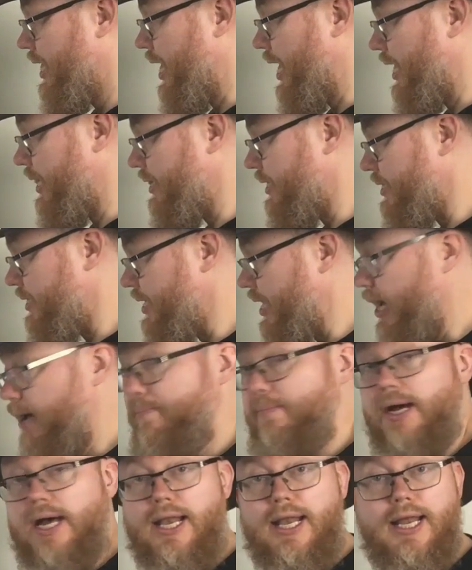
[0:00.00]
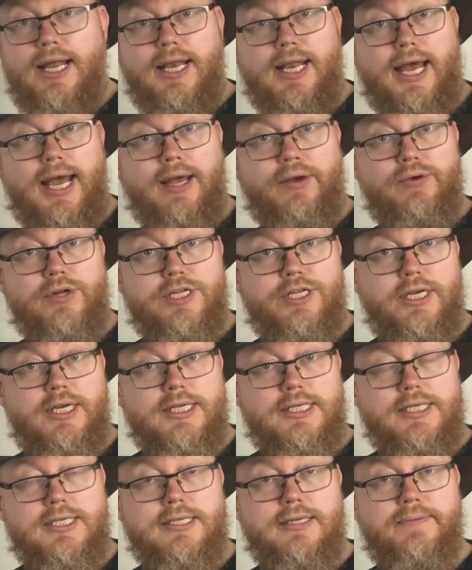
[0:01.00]
and Nyamal
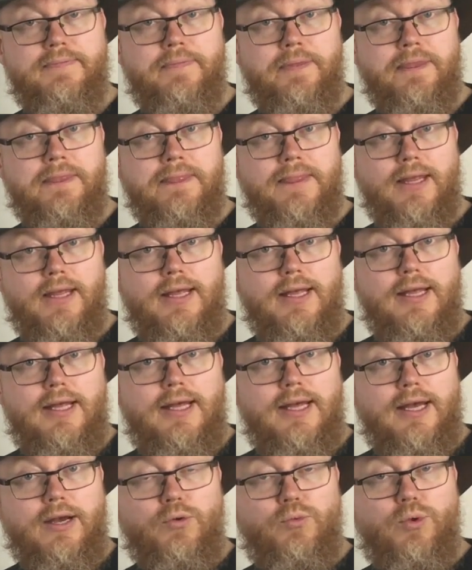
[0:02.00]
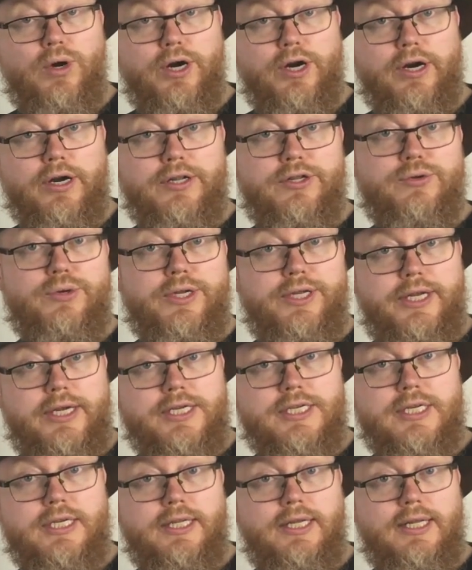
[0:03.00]
languages were
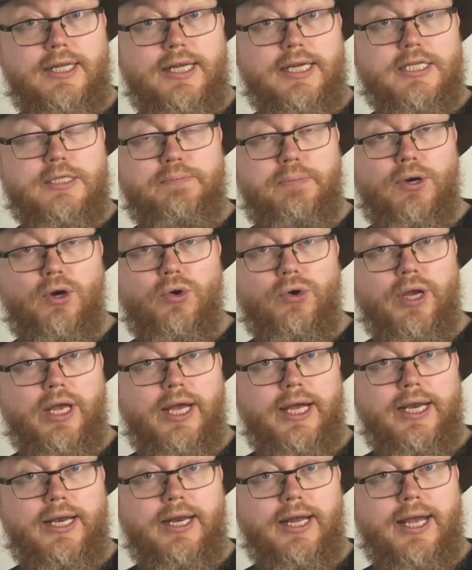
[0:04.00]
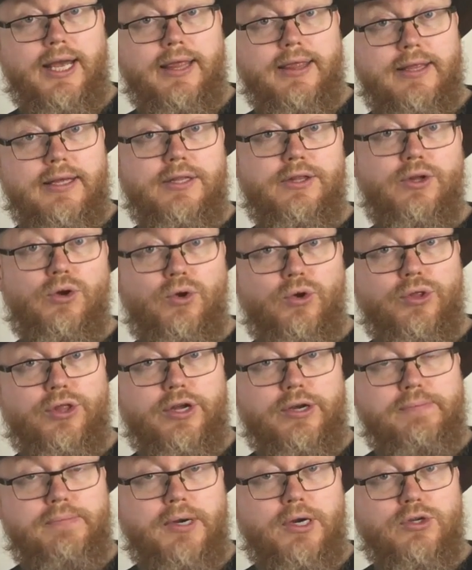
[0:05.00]
traditionally spoken in the
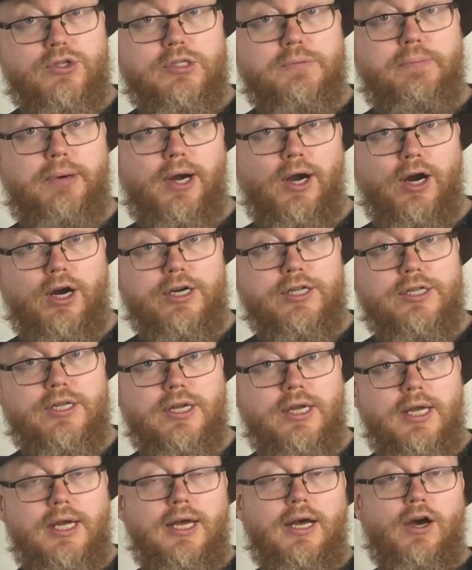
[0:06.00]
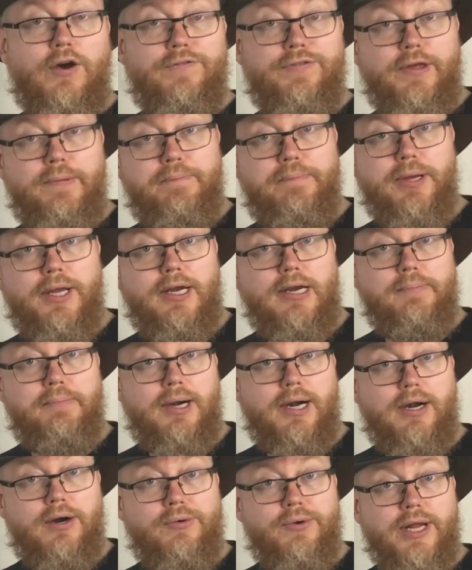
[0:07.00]
northernmost part of the
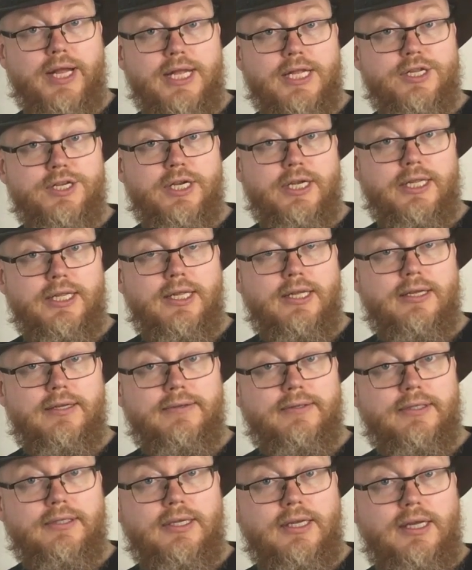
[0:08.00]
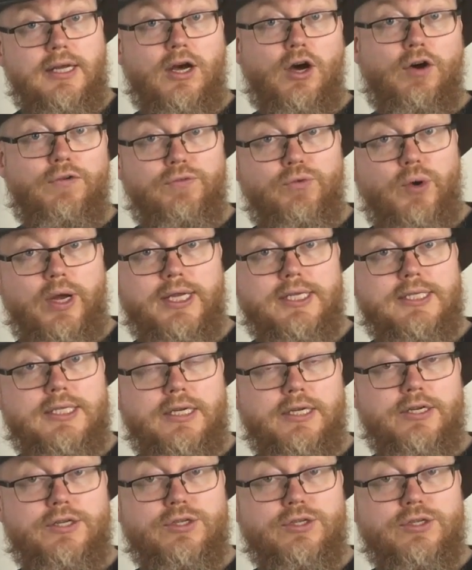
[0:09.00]
Pilbara region of Western